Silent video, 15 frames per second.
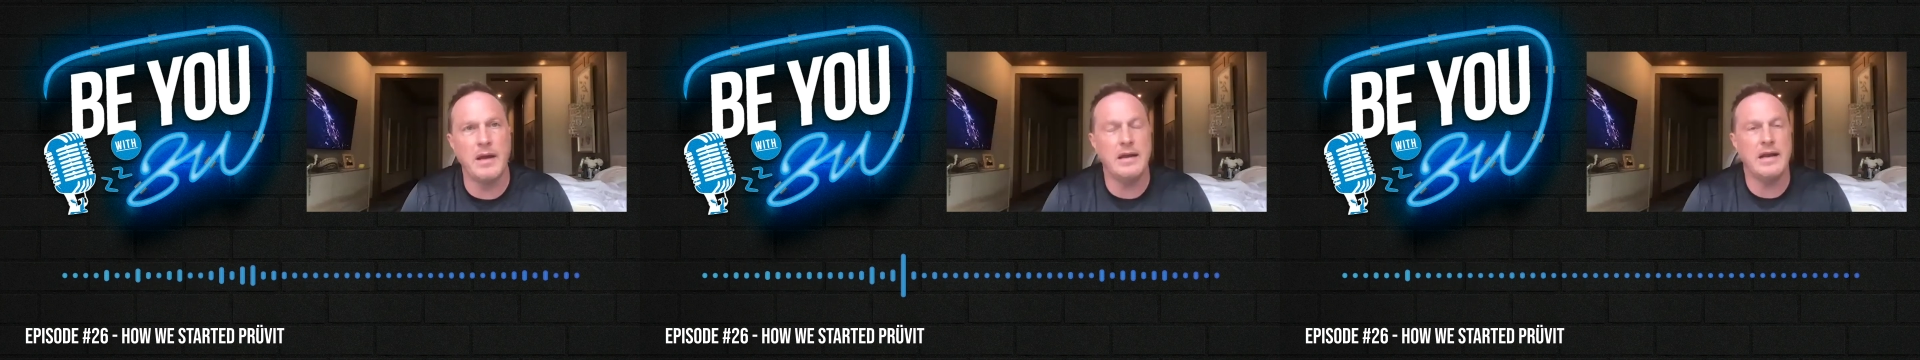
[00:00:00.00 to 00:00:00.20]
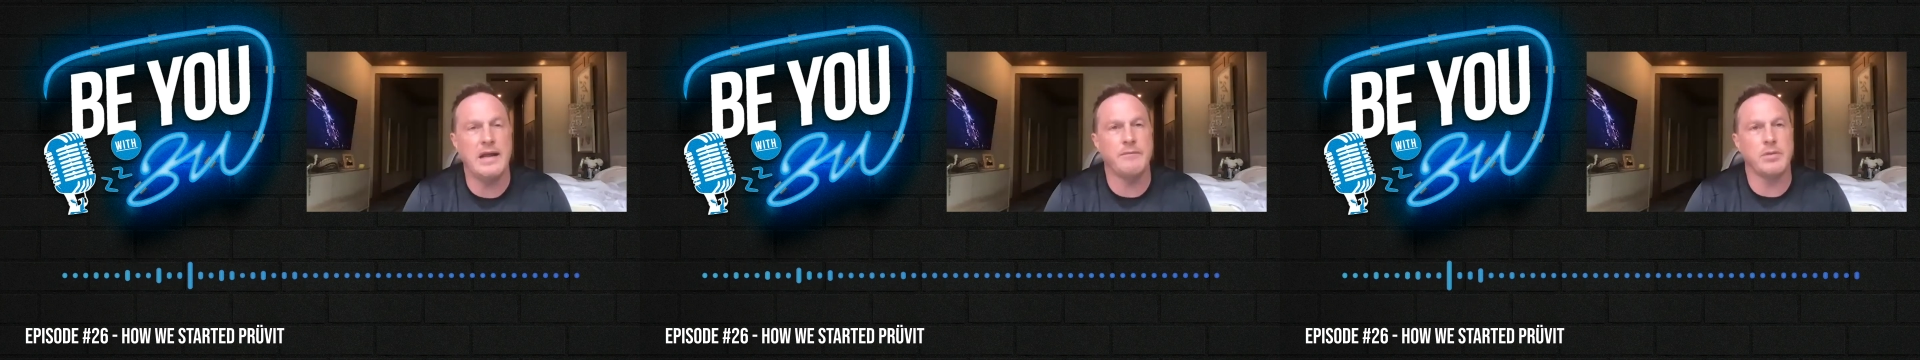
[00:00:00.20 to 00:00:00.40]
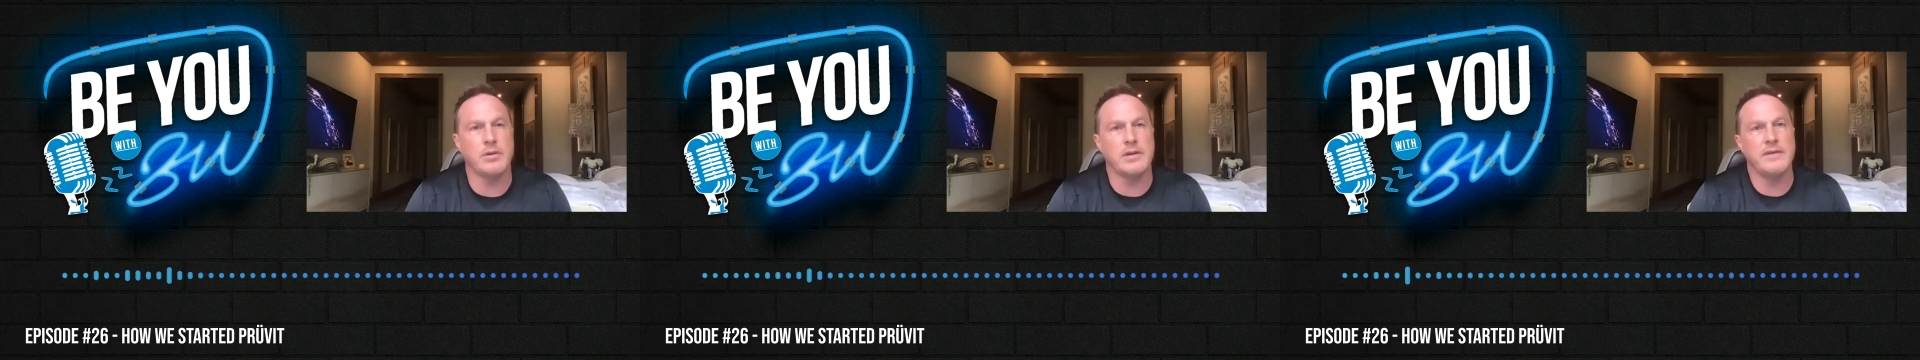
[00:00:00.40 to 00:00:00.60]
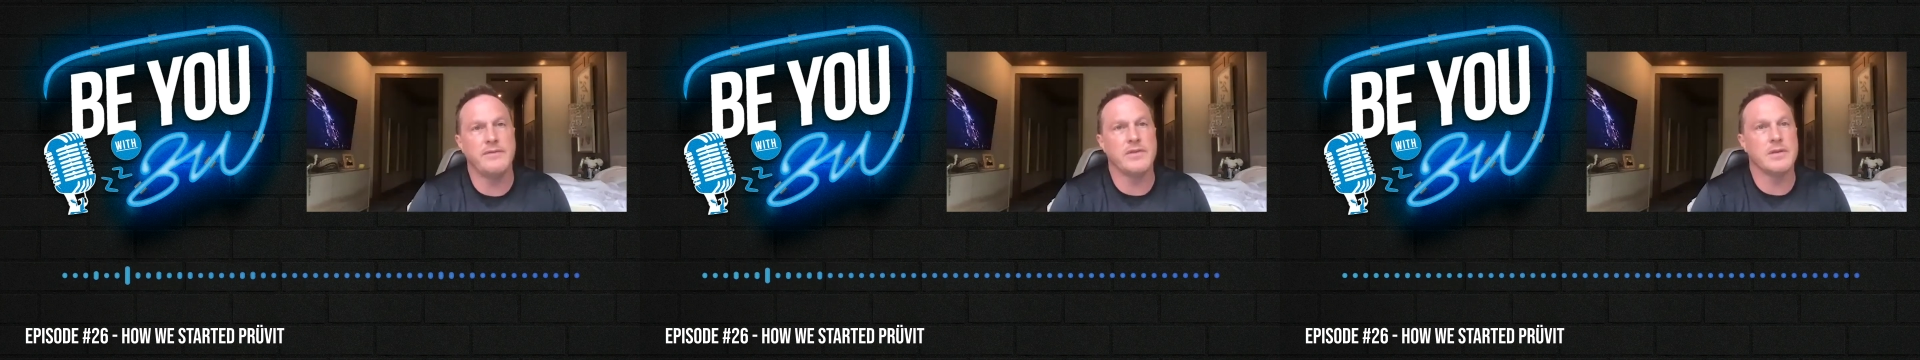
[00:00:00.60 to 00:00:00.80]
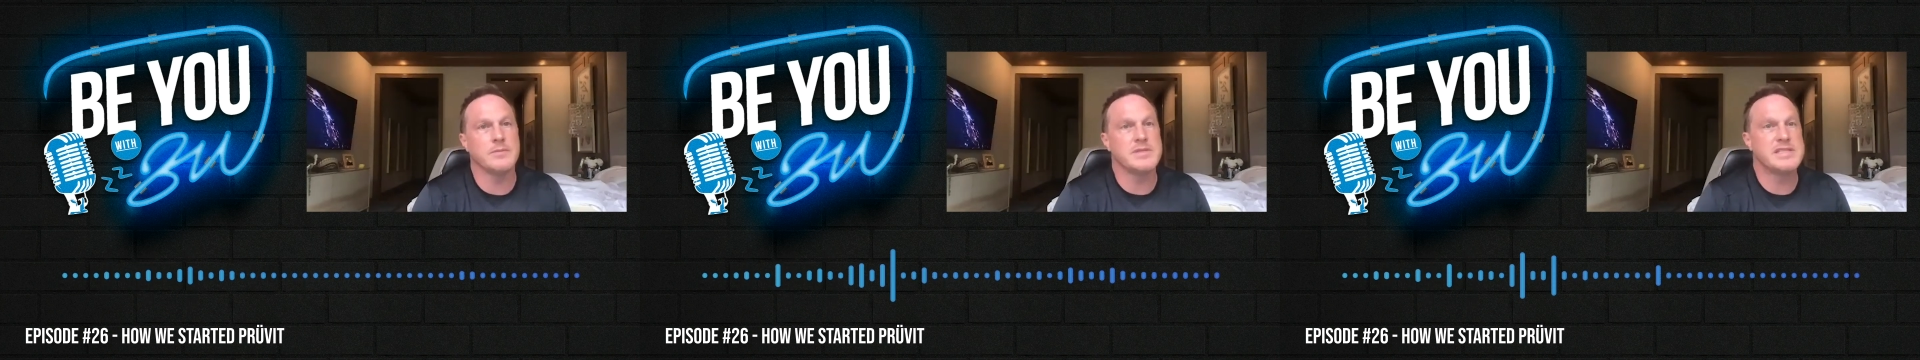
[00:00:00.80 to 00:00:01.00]
not have
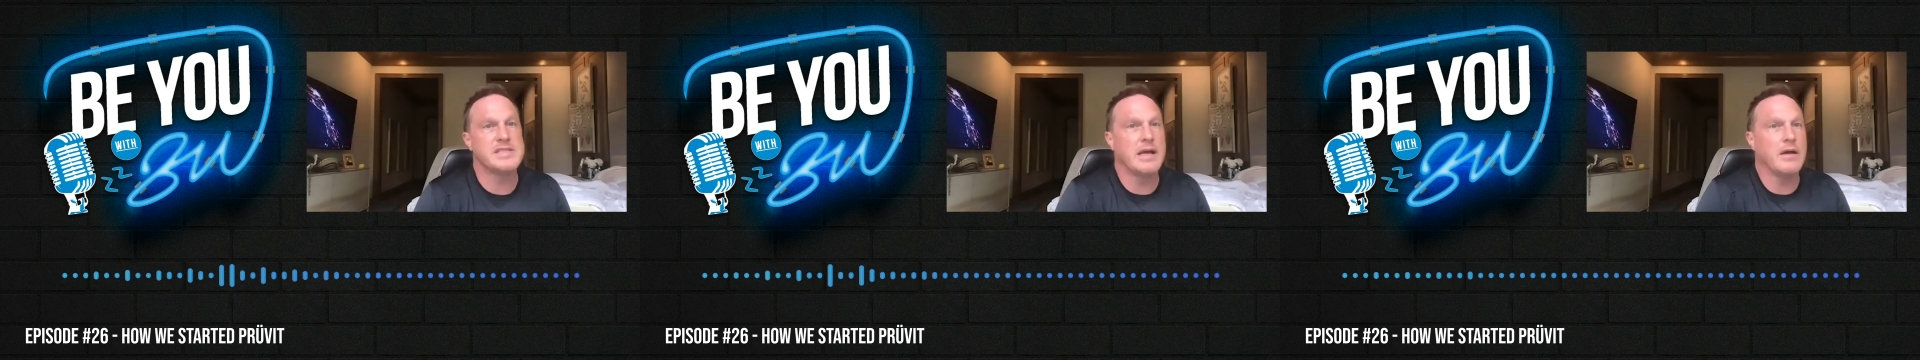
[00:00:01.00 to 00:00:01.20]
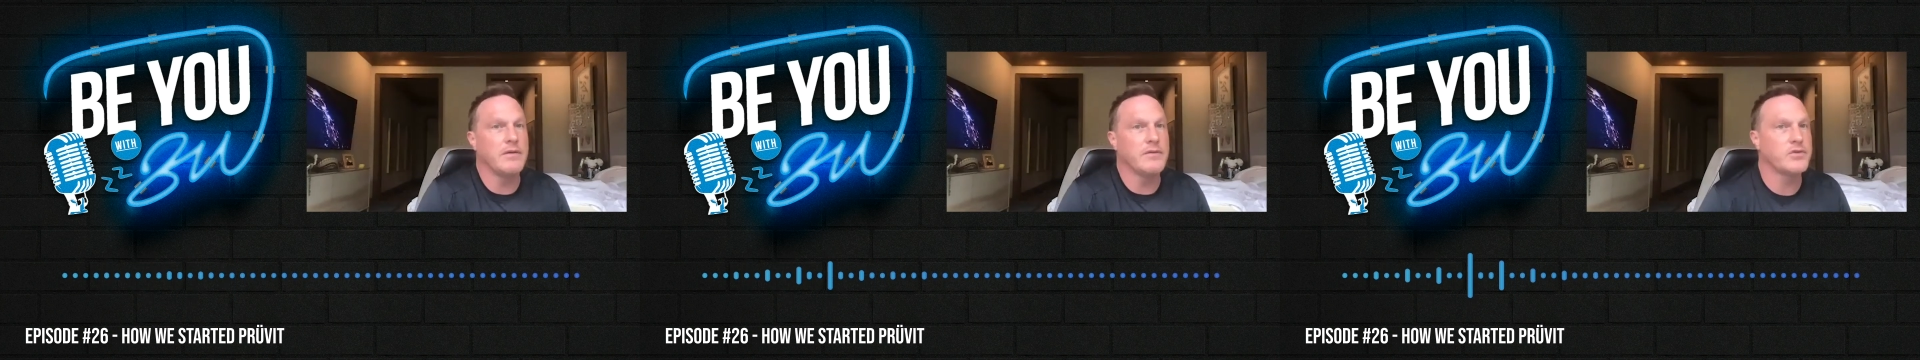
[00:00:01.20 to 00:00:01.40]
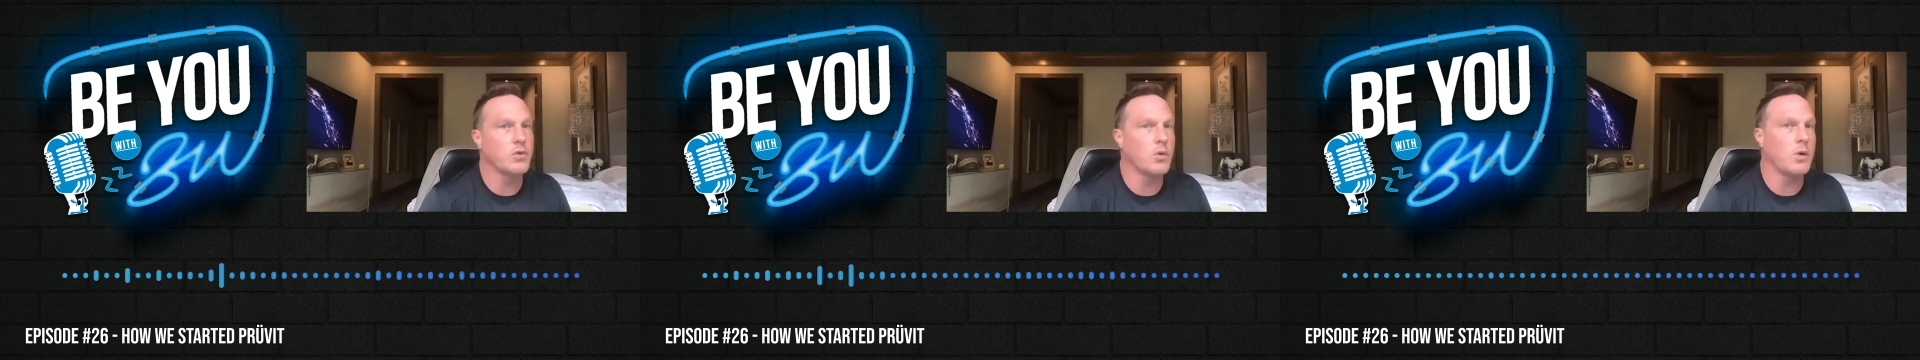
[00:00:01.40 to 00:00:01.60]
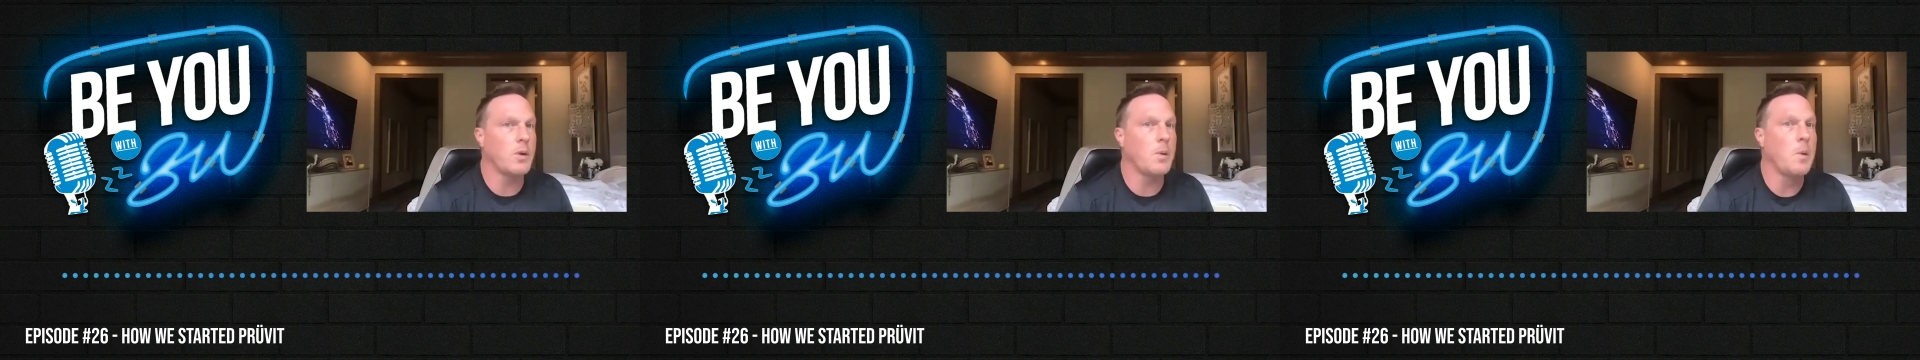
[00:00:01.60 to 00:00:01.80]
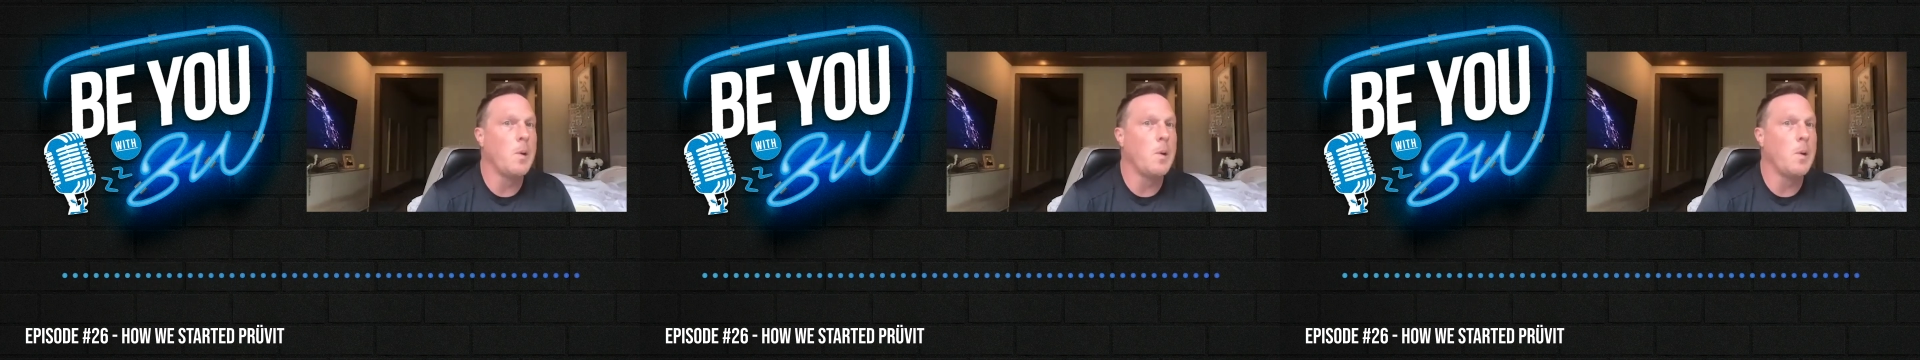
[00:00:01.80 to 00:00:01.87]
belief in themselves, or